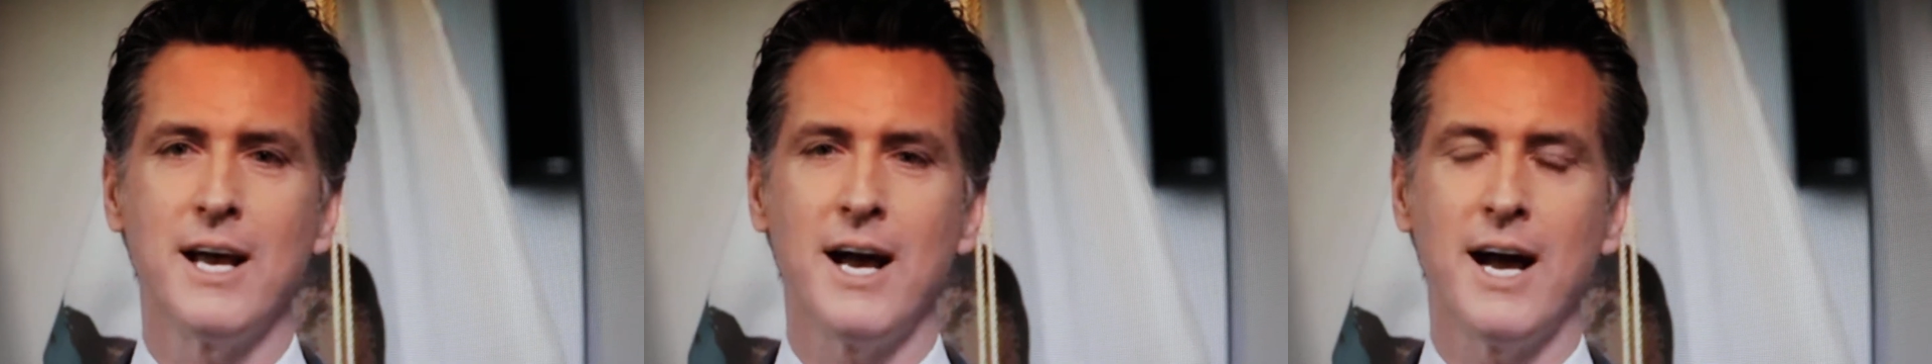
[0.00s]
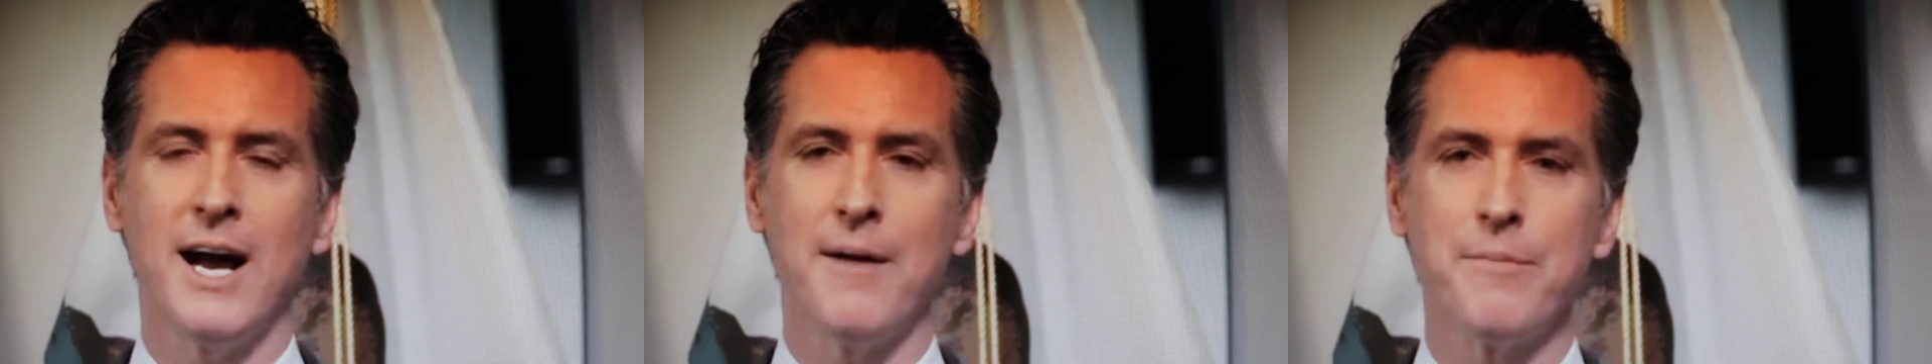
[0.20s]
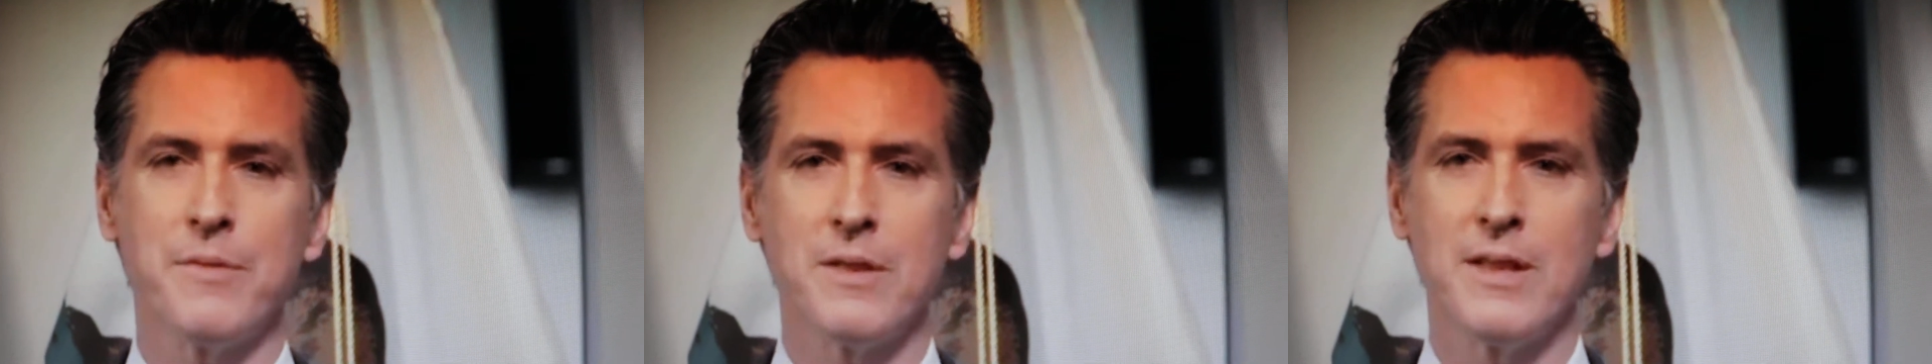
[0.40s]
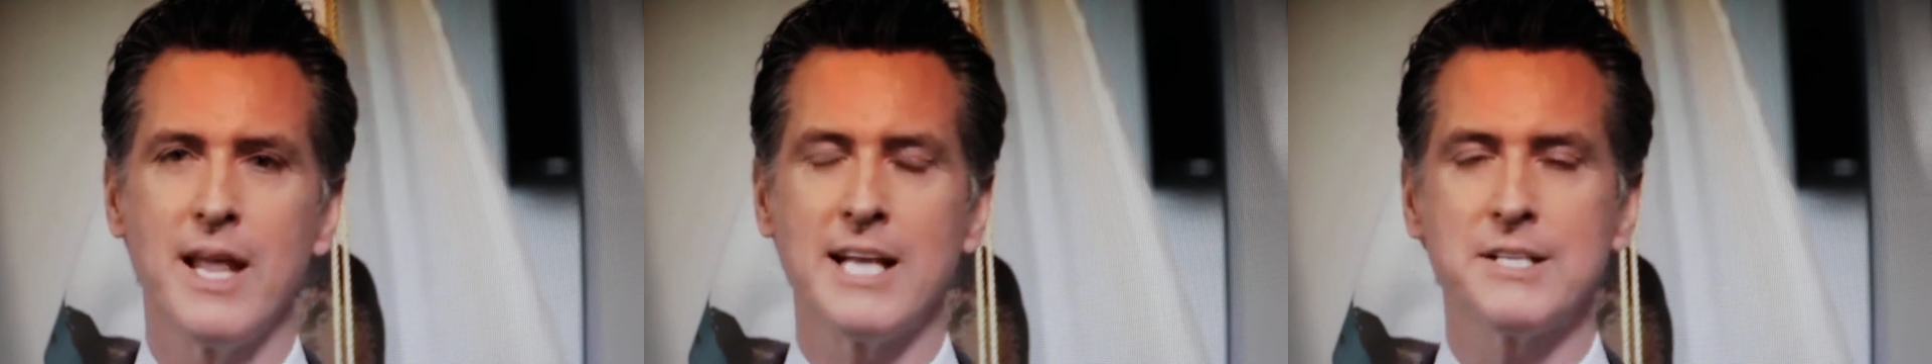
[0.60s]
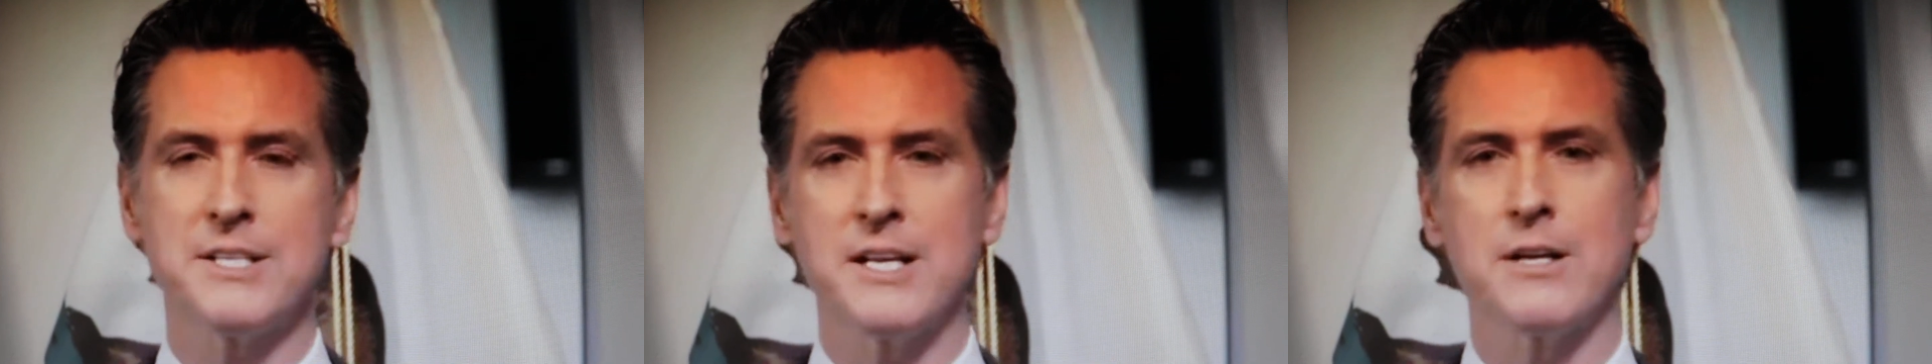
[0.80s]

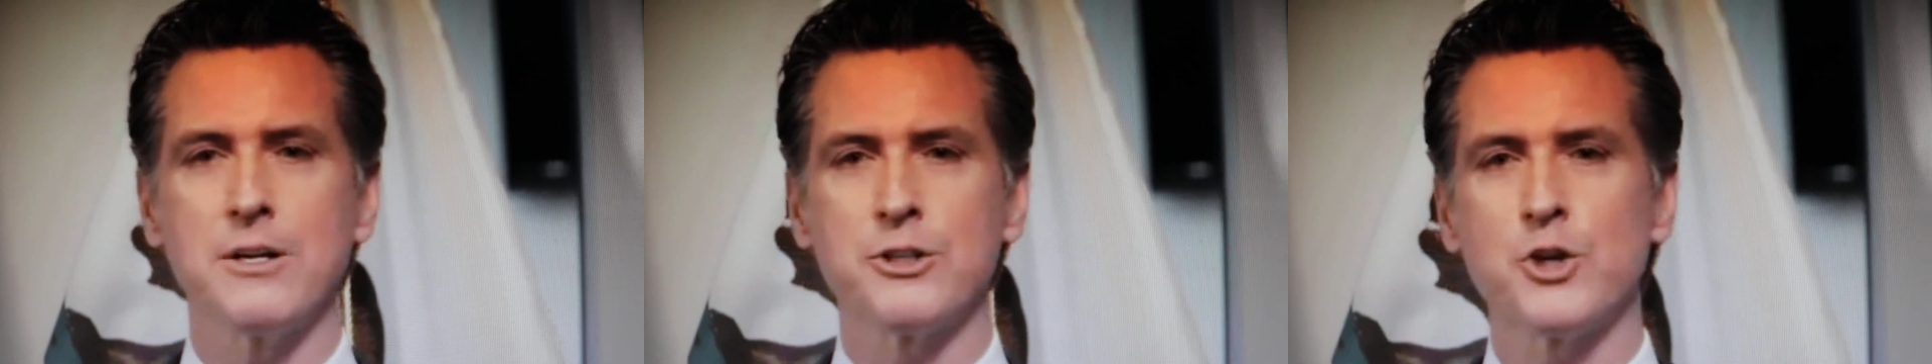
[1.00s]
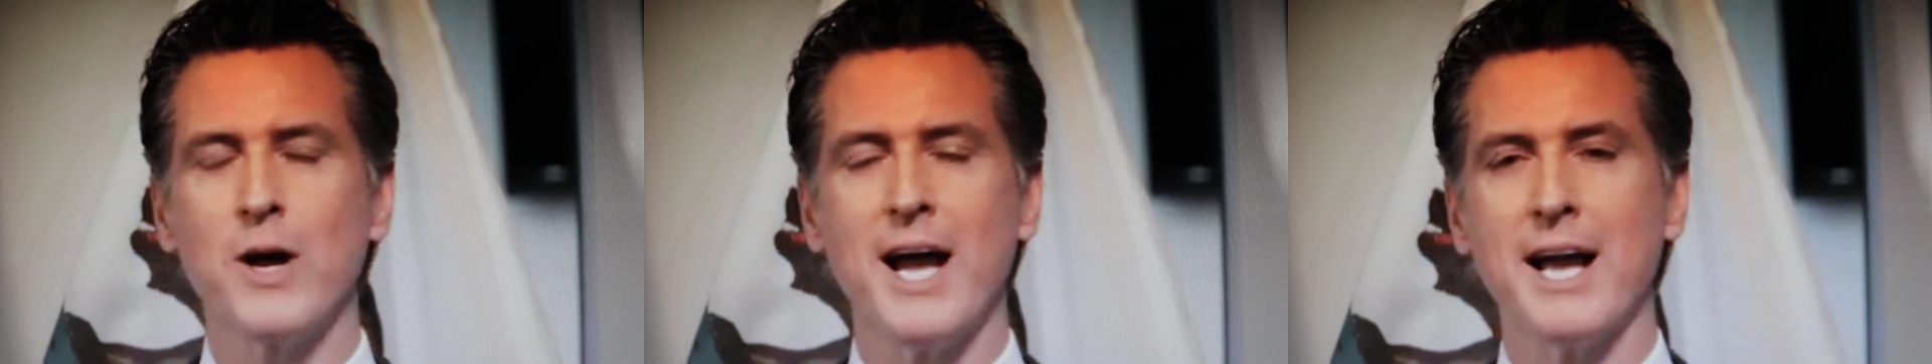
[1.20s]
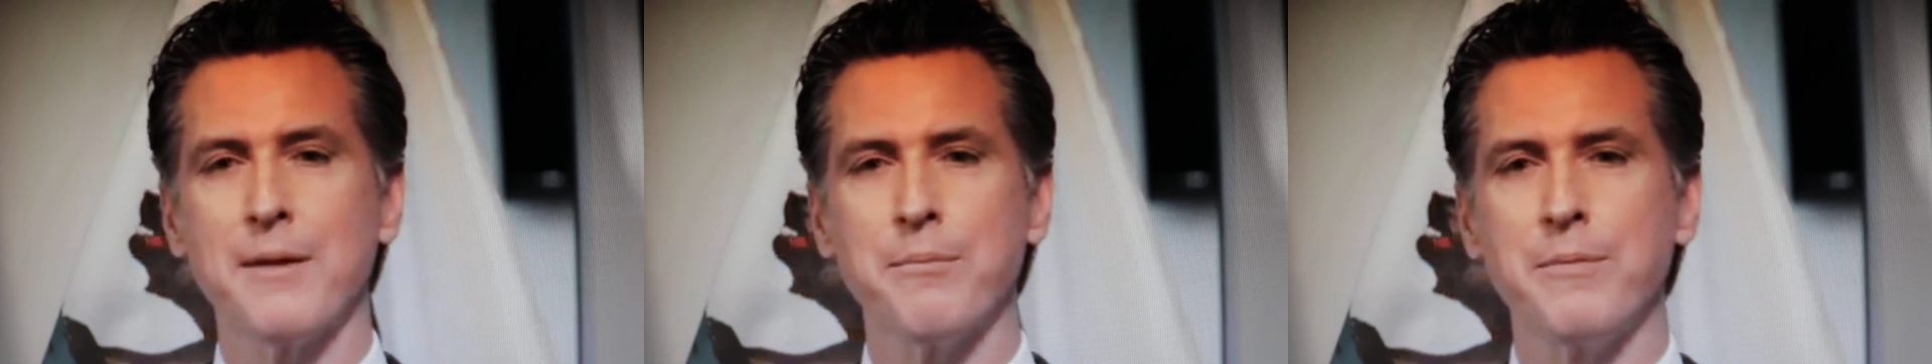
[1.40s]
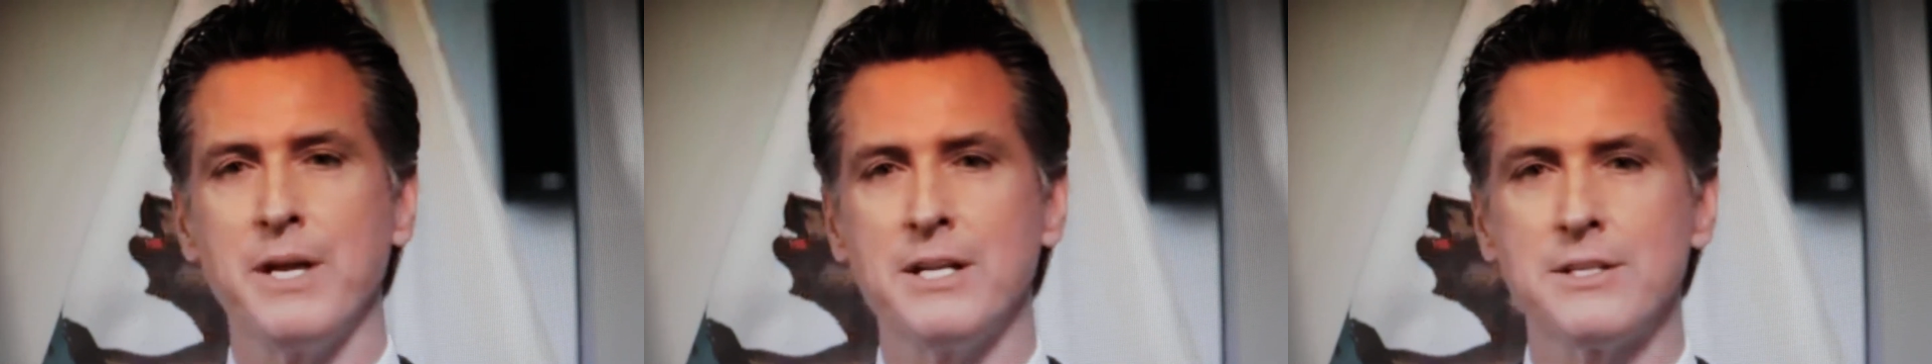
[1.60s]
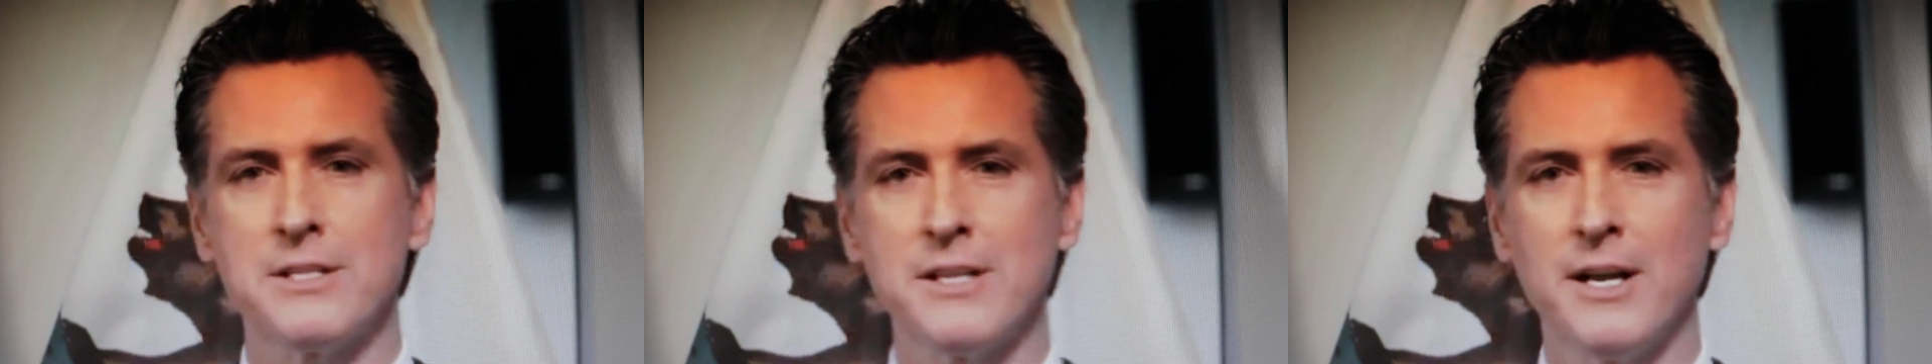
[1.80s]
that single track
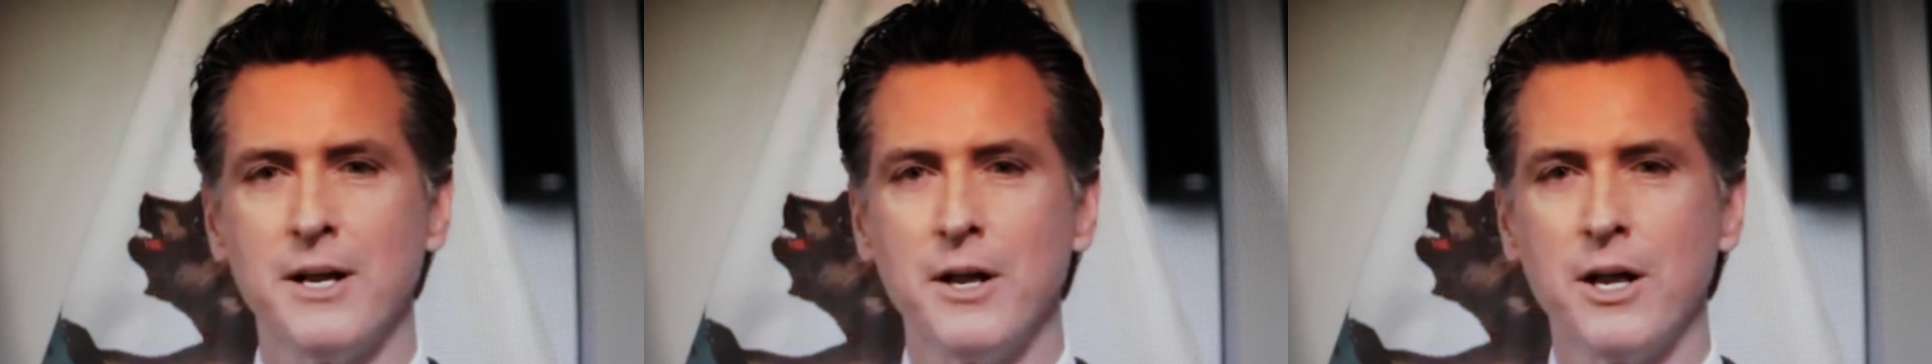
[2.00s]
means